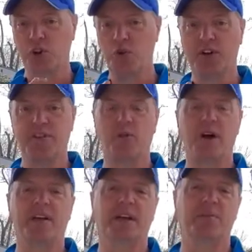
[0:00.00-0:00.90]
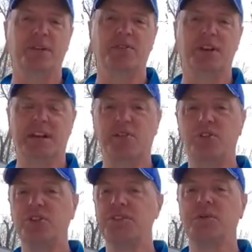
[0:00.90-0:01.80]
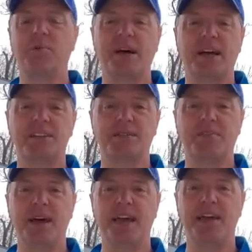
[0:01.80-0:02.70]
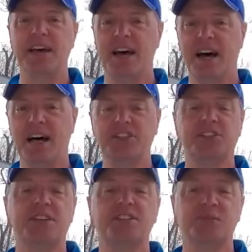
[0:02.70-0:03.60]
lure giveaway that I'm going to be doing, and it'll include some of my custom made jigs and